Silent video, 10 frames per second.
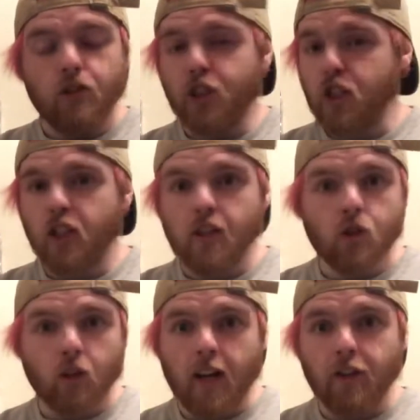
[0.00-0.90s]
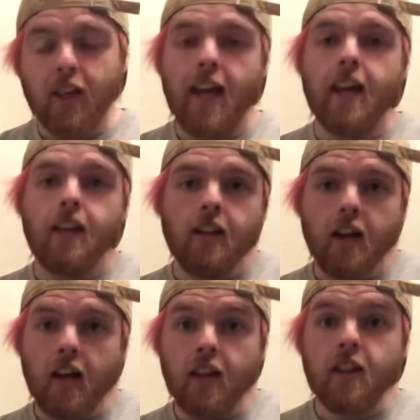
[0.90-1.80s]
Just gonna straight out the gate,
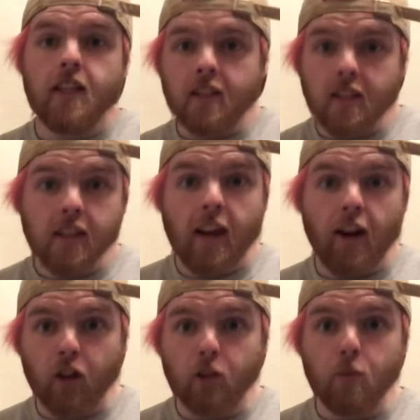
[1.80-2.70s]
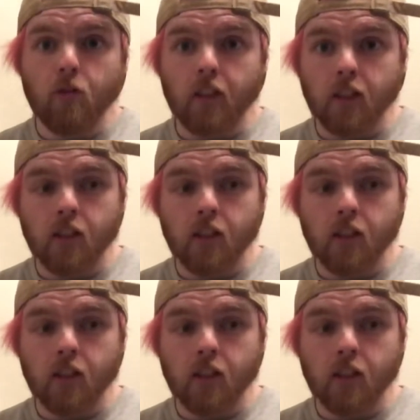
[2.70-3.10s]
this is a character movie.